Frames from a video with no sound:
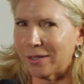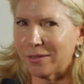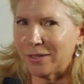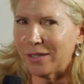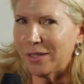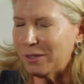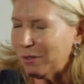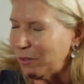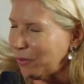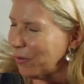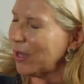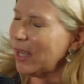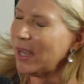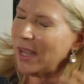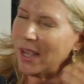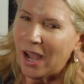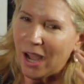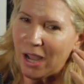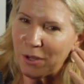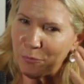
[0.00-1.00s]
And
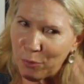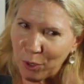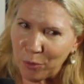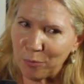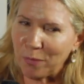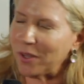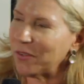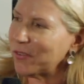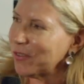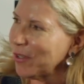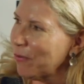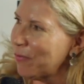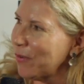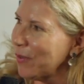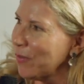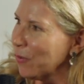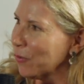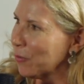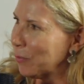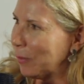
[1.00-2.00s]
I put myself
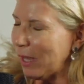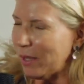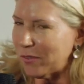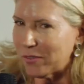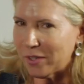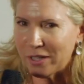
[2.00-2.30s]
in those places.